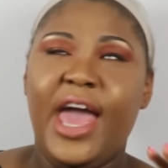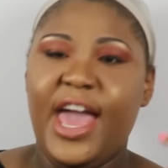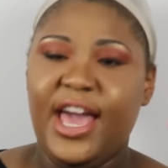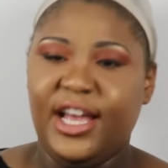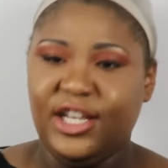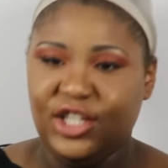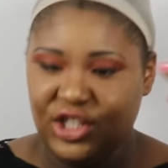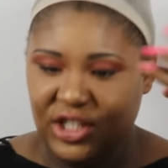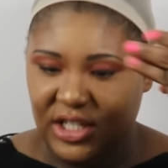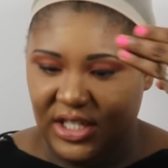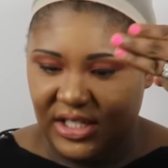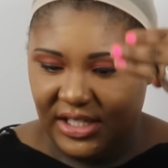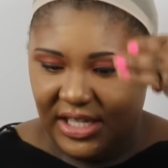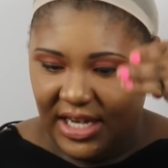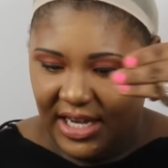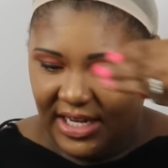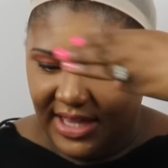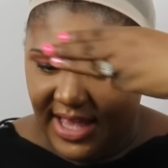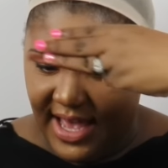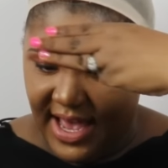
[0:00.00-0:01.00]
And she
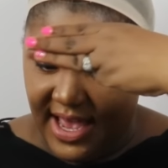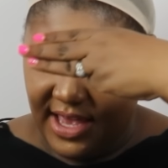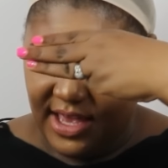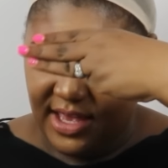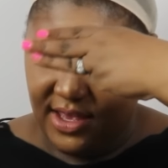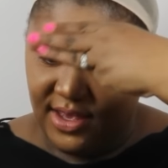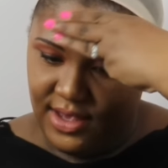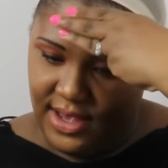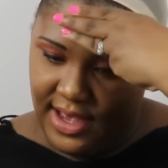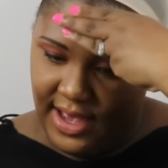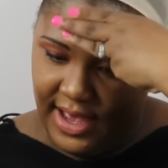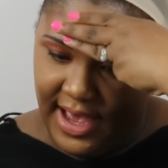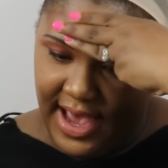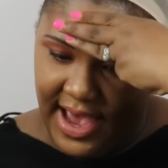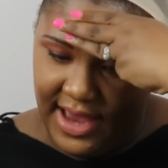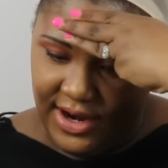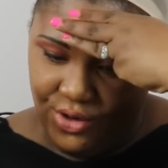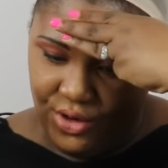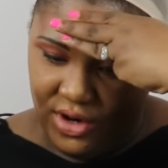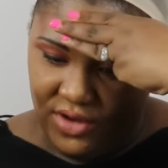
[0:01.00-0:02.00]
said that
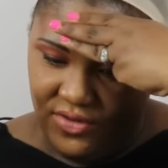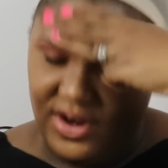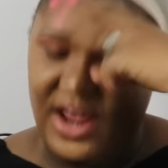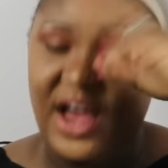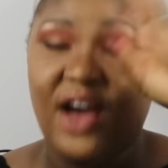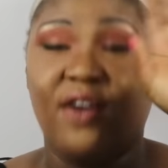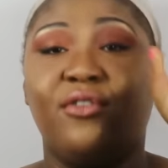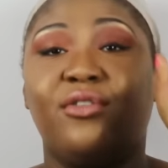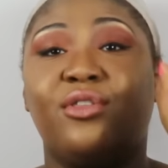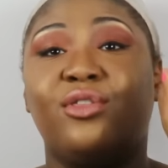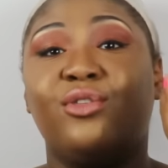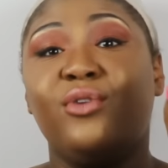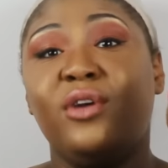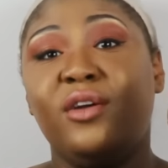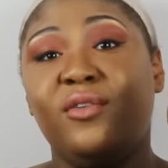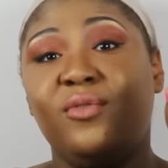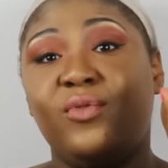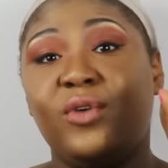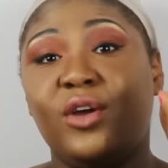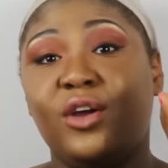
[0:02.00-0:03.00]
I don't even have
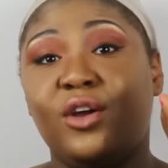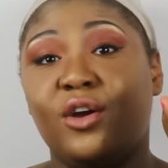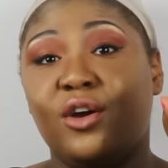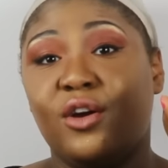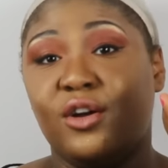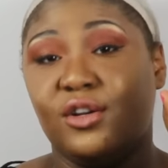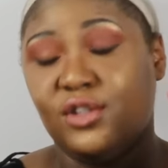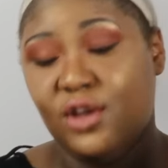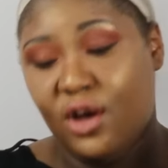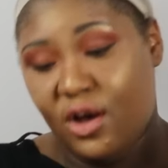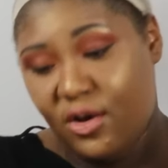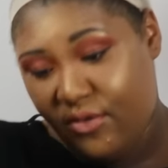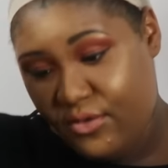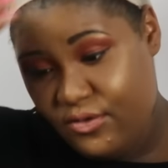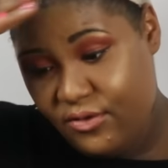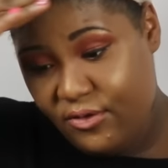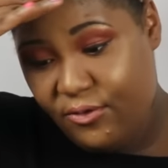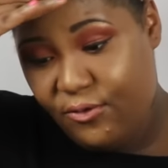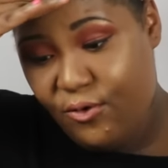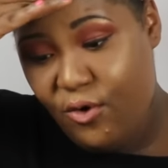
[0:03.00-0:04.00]
three fingers
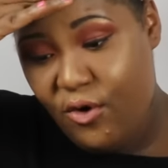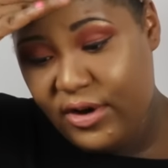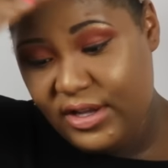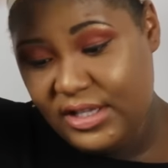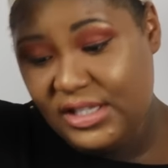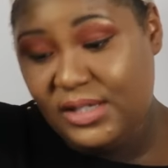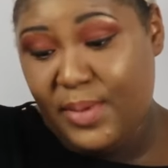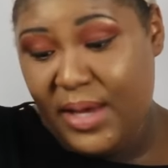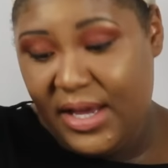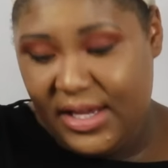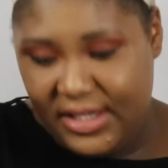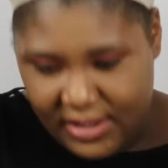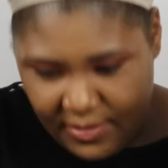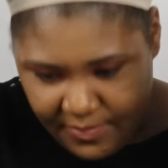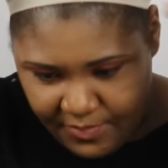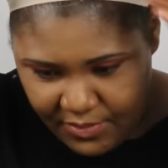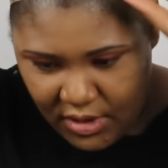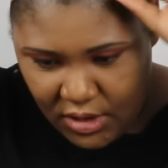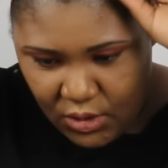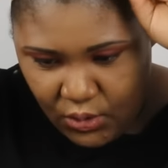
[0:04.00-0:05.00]
of forward
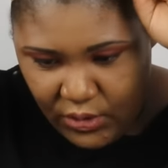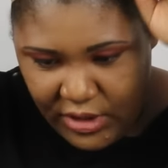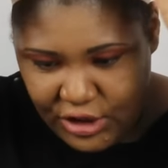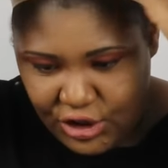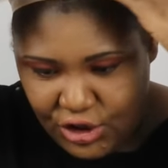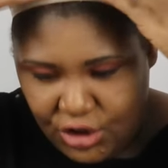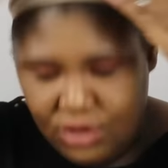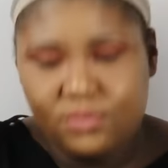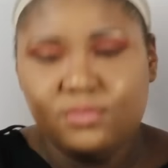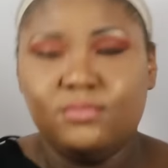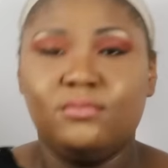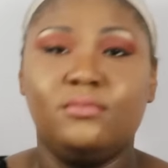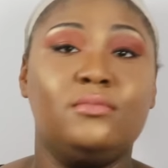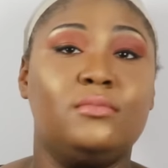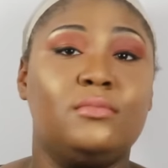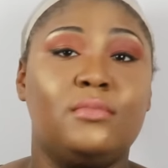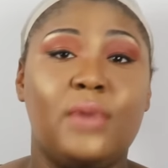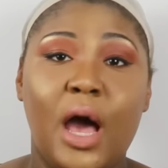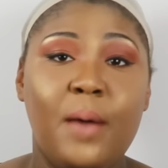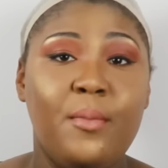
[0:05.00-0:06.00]
space. Which,
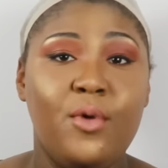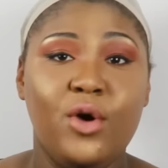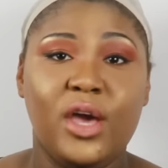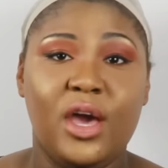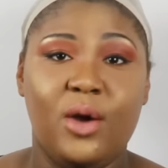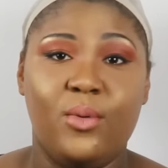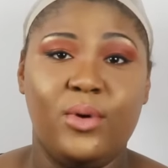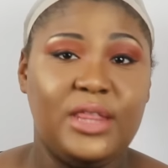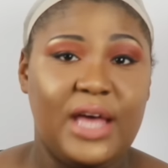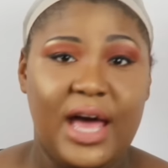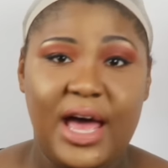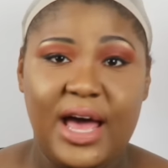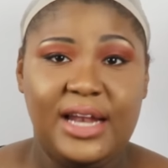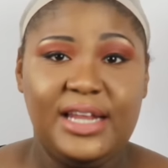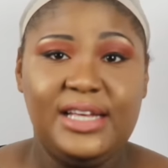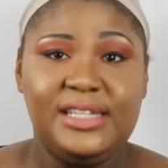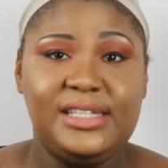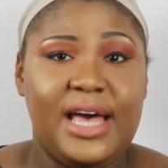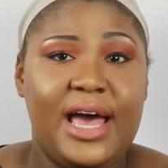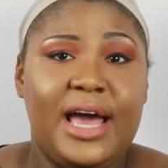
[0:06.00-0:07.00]
I'm okay with that.
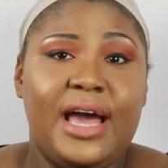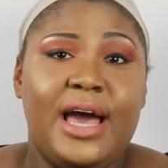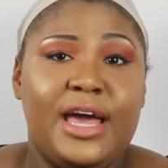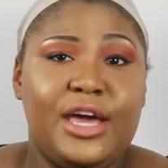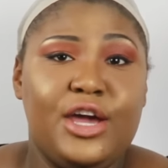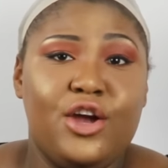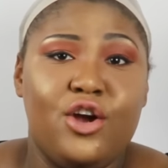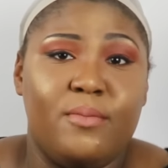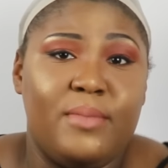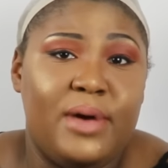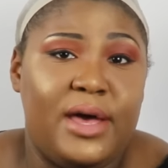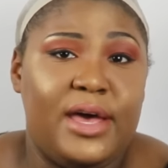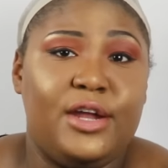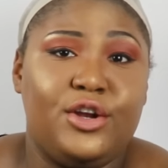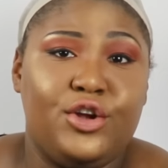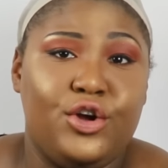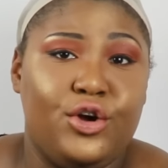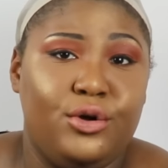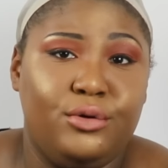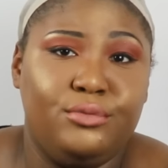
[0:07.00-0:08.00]
At least I got hair on my
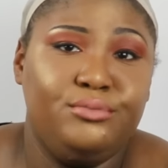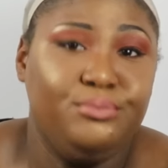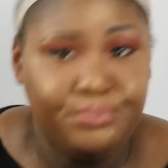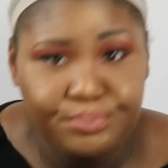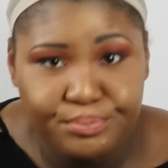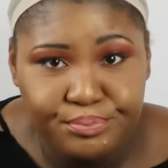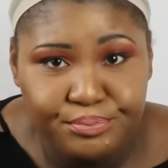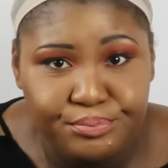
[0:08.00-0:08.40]
head, girl.